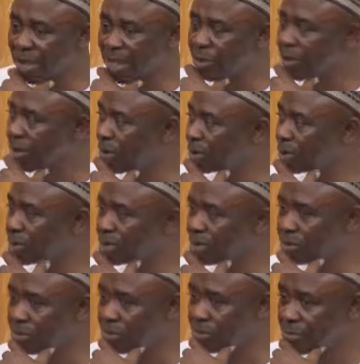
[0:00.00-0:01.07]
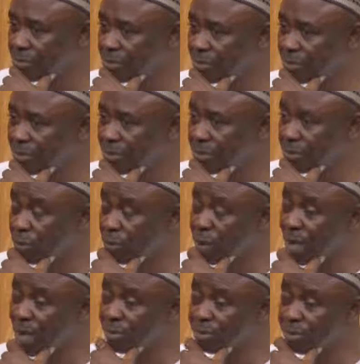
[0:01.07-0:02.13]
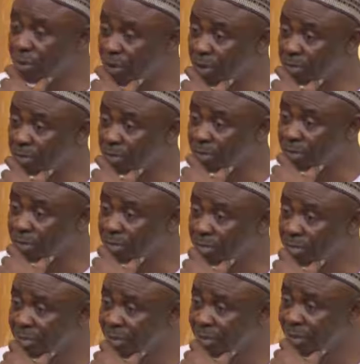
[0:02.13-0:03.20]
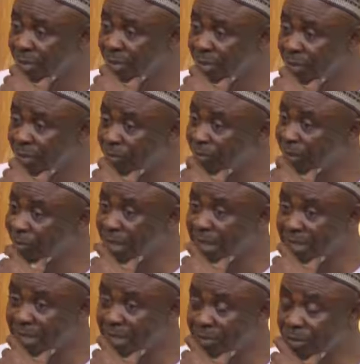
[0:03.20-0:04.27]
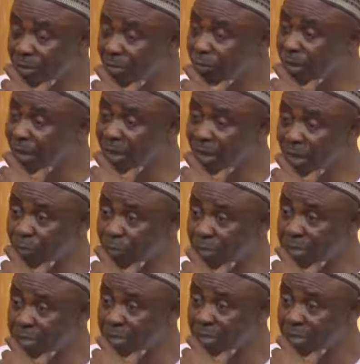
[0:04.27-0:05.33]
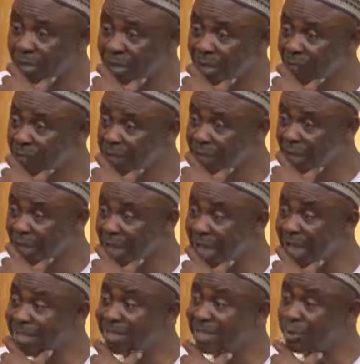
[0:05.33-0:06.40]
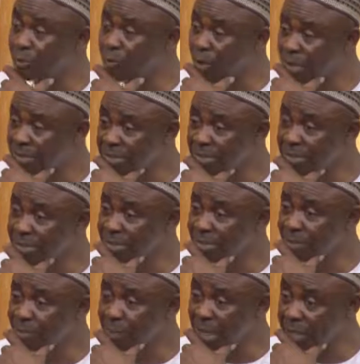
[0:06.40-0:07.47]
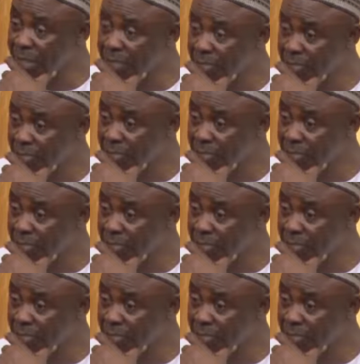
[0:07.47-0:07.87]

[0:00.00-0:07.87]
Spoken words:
cannot continue to absorb 100% of our graduates every year, as it was in the past.